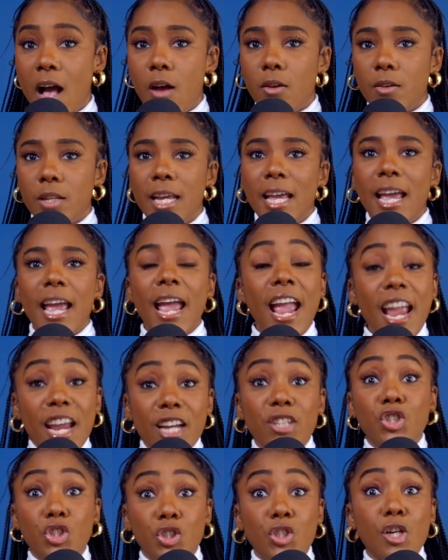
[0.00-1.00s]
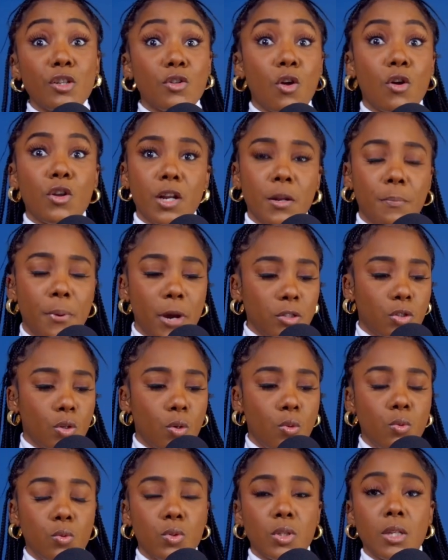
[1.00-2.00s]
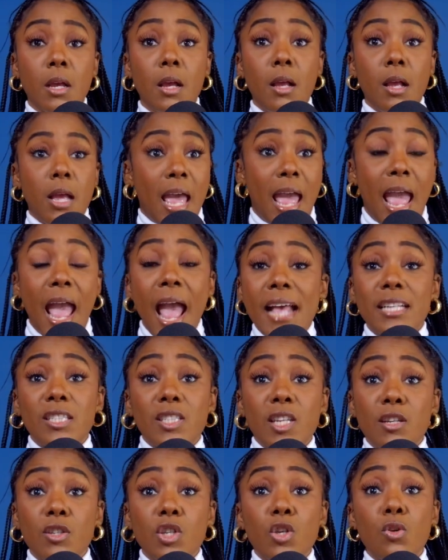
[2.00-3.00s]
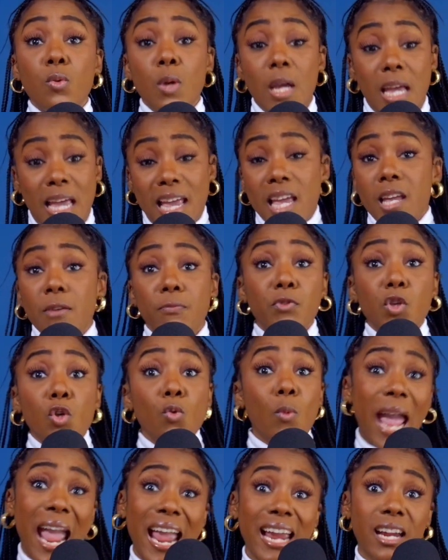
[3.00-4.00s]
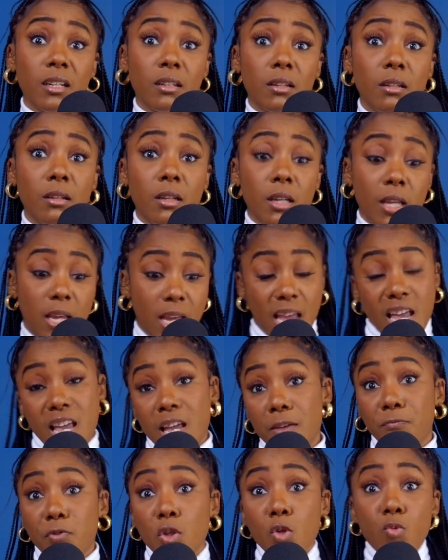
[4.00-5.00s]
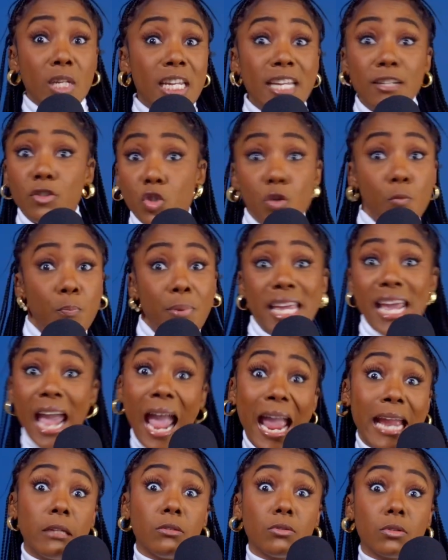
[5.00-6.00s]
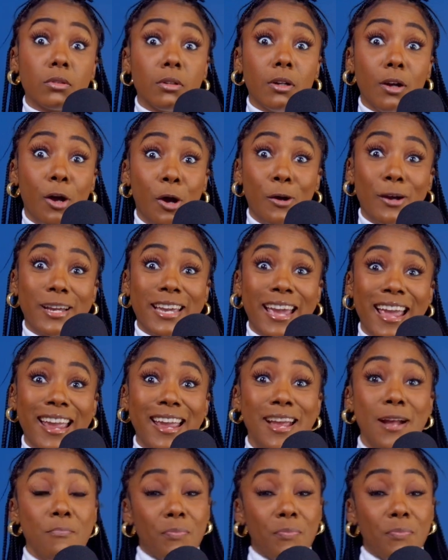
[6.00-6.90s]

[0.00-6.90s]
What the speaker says: out, it should go to the person who's asking you if you ate, if you need to be 8. Okay?